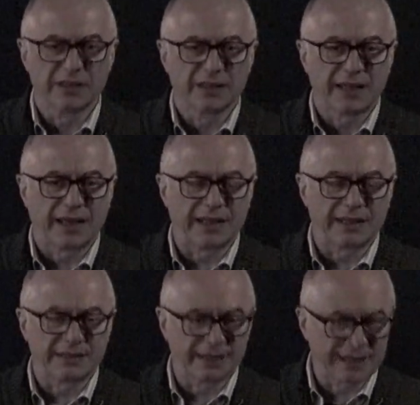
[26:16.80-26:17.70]
and
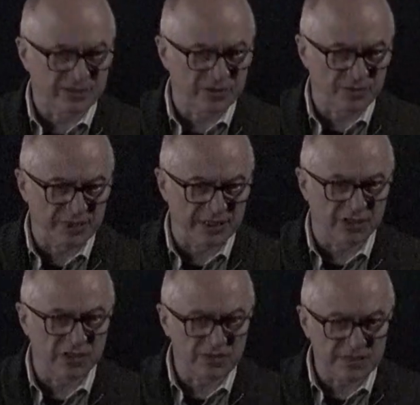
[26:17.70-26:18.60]
it has to be
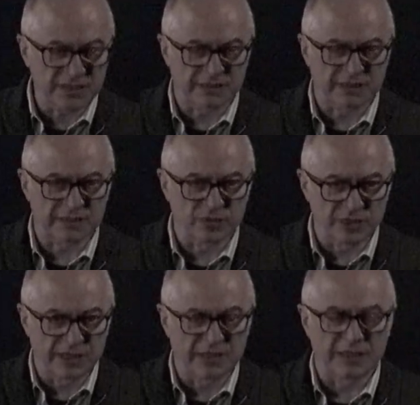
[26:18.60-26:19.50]
consistent
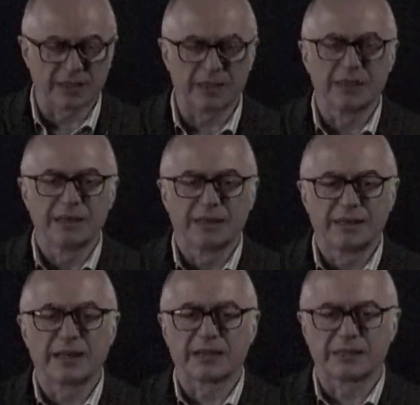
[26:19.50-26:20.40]
with the
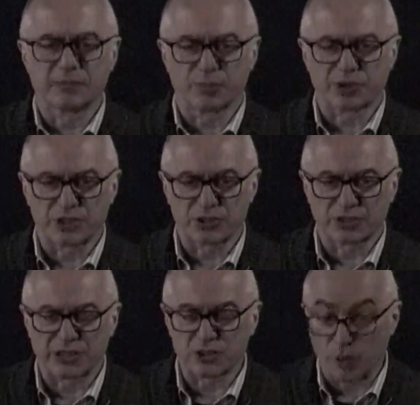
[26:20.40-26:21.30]
negative pressure
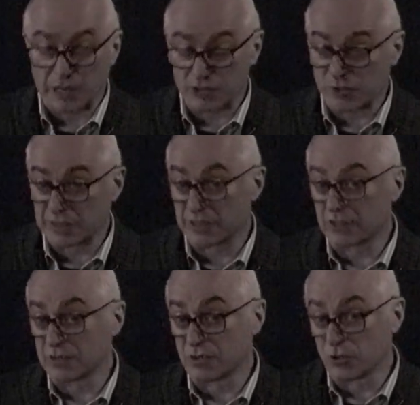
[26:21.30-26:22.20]
that you actually
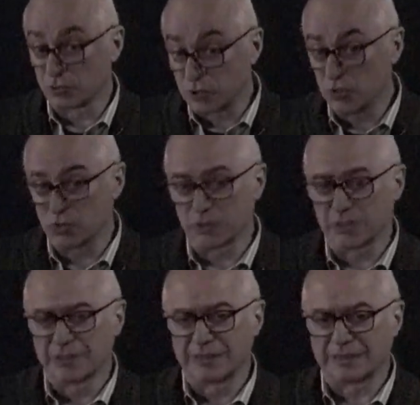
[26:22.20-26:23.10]
conclude
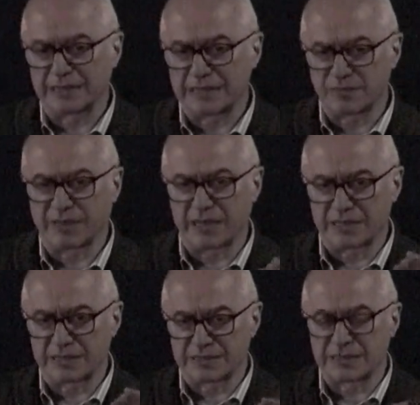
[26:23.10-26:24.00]
that takes place
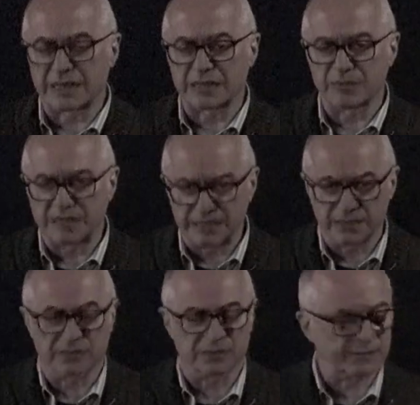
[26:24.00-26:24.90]
inside the
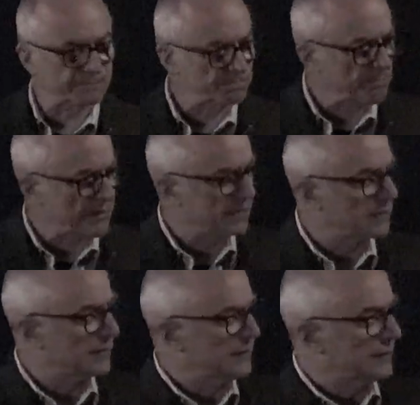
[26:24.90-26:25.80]
meniscus.
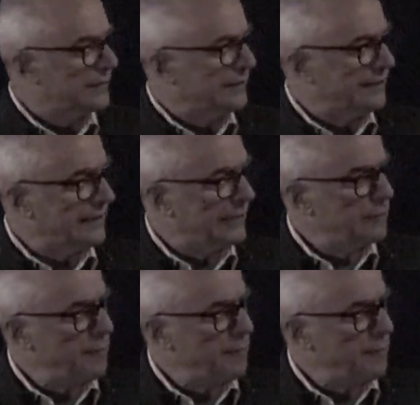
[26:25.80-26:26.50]
Now,